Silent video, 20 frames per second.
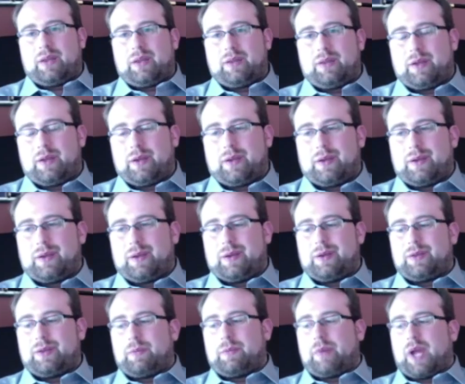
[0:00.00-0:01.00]
the
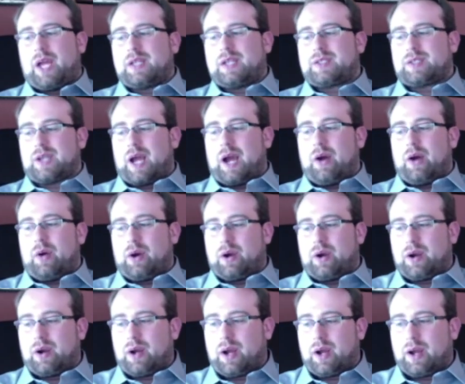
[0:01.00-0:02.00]
past
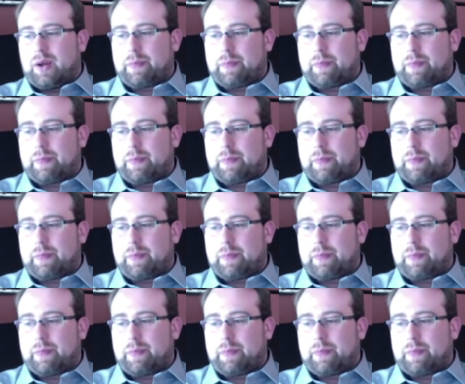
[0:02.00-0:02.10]
hour,